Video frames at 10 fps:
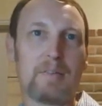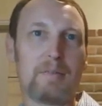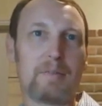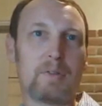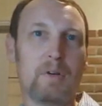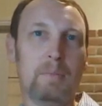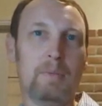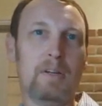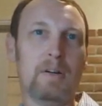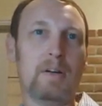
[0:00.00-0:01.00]
so I'm
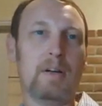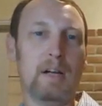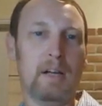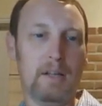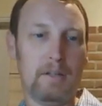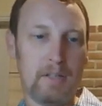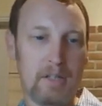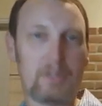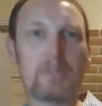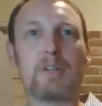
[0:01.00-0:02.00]
here. I
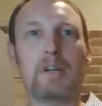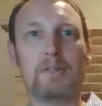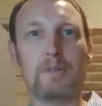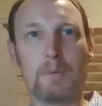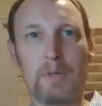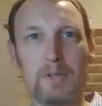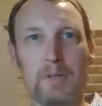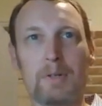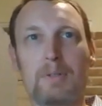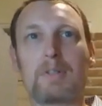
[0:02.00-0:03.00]
teach. I do
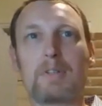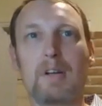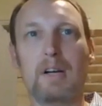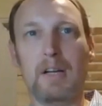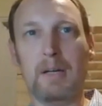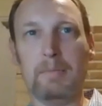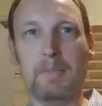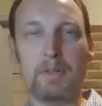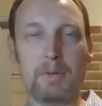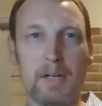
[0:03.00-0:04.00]
research. I'm the
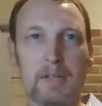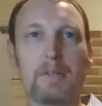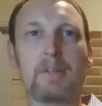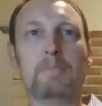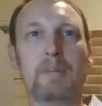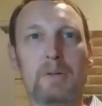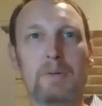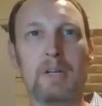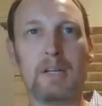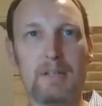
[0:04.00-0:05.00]
director of medical
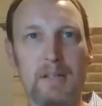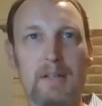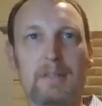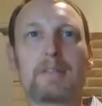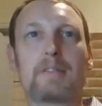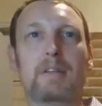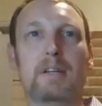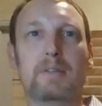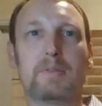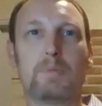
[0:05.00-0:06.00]
dietetics,
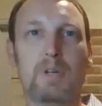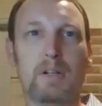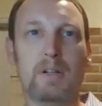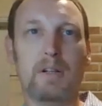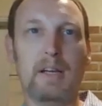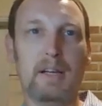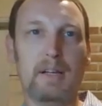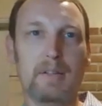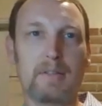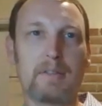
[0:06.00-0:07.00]
as well
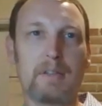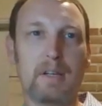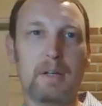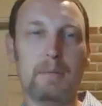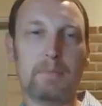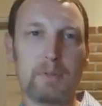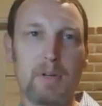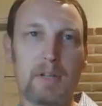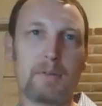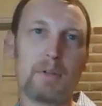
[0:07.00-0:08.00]
as the
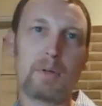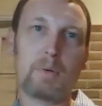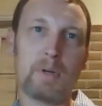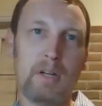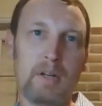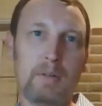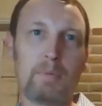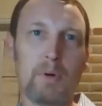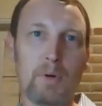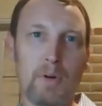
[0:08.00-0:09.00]
director of the coordinated
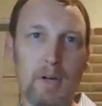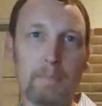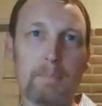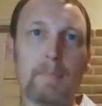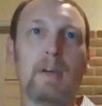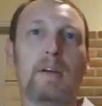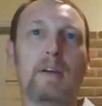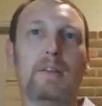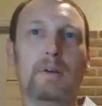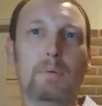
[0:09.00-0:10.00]
program
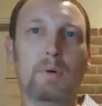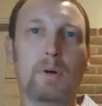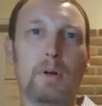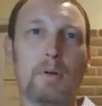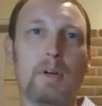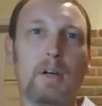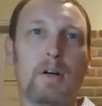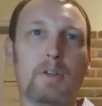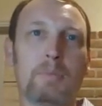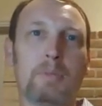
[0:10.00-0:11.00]
that we're
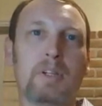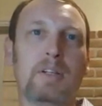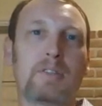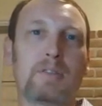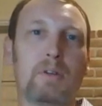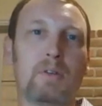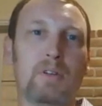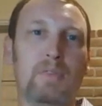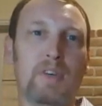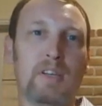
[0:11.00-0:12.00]
ultimately
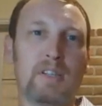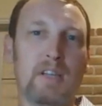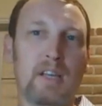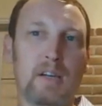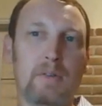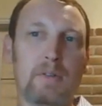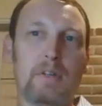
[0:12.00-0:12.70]
slowly phasing out